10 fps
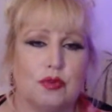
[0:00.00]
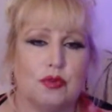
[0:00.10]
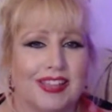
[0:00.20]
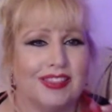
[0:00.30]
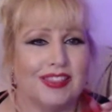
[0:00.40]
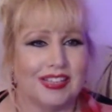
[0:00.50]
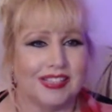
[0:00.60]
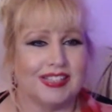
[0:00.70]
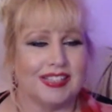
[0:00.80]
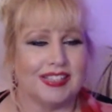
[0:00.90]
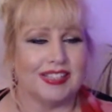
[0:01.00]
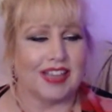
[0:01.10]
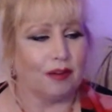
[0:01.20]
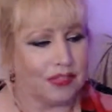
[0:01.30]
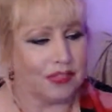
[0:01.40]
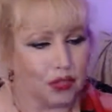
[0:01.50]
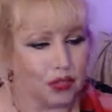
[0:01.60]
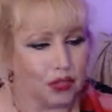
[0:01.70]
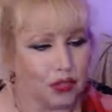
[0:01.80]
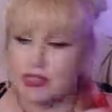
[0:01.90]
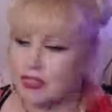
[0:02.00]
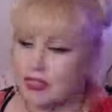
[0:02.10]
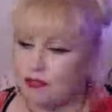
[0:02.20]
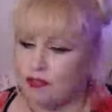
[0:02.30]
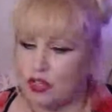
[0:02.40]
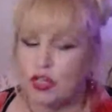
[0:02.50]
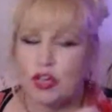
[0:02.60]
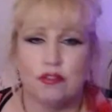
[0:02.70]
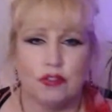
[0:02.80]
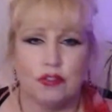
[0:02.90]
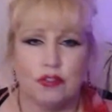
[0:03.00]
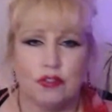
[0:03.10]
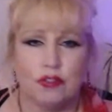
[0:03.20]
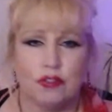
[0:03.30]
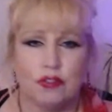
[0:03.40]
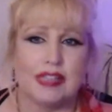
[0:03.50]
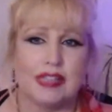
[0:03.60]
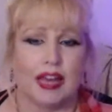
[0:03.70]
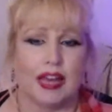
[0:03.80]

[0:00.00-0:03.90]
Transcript: This is how it is for you. This is how it is for you, and that's that.